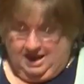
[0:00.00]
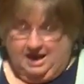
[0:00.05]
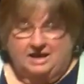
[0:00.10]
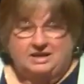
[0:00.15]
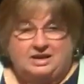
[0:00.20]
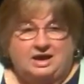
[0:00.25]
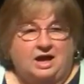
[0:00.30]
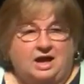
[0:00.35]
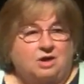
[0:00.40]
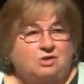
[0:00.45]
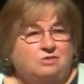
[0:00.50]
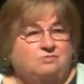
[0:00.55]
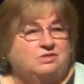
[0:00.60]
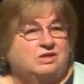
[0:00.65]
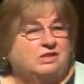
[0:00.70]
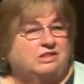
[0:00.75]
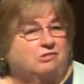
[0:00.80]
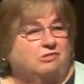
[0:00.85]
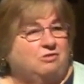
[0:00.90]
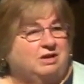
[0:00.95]
And out of
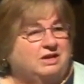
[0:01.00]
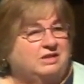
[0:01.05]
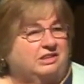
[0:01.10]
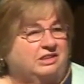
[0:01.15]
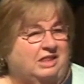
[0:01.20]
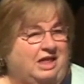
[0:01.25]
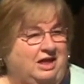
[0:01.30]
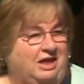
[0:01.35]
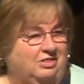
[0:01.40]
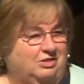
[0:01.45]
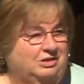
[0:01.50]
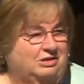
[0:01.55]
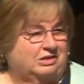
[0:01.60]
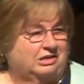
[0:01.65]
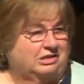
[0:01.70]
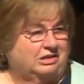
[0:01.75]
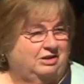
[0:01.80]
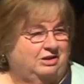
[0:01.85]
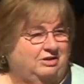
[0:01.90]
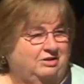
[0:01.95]
this great silence,
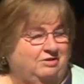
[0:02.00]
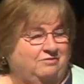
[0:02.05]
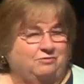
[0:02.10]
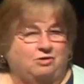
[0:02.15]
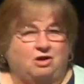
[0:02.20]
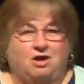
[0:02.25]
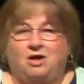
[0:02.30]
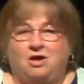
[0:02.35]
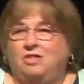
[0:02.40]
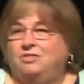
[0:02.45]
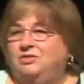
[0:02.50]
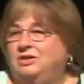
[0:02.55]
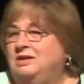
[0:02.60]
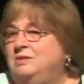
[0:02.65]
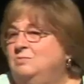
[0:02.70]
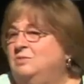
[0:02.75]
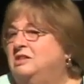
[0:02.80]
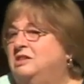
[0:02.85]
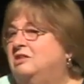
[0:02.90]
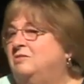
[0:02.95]
for all that
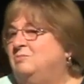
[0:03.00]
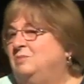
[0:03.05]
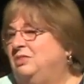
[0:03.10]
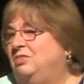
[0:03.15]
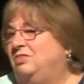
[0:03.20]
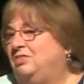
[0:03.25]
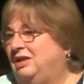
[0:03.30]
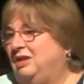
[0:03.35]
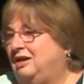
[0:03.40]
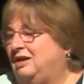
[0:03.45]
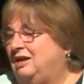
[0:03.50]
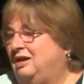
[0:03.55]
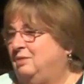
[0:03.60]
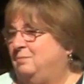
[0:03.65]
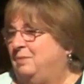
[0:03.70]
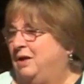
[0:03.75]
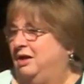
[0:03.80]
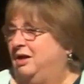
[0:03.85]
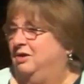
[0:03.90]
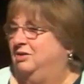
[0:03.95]
he must have been thinking
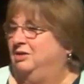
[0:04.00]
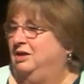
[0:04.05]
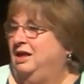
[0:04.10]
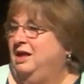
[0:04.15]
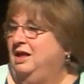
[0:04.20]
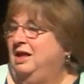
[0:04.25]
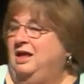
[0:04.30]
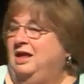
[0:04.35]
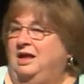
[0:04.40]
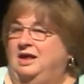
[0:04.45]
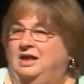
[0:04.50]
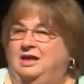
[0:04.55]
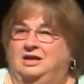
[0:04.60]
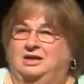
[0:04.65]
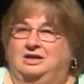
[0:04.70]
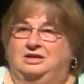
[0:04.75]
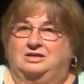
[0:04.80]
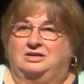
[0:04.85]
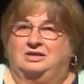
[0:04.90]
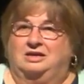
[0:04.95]
about
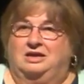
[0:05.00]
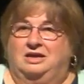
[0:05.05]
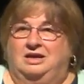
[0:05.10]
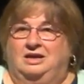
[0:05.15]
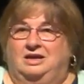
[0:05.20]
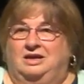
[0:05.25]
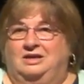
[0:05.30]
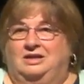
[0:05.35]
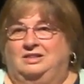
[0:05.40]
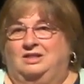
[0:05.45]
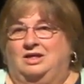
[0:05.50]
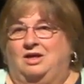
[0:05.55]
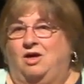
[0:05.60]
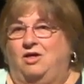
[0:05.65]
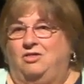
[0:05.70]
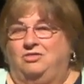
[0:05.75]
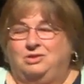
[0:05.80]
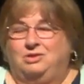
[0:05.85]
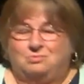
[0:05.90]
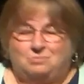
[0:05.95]
and uh,
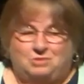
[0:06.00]
all the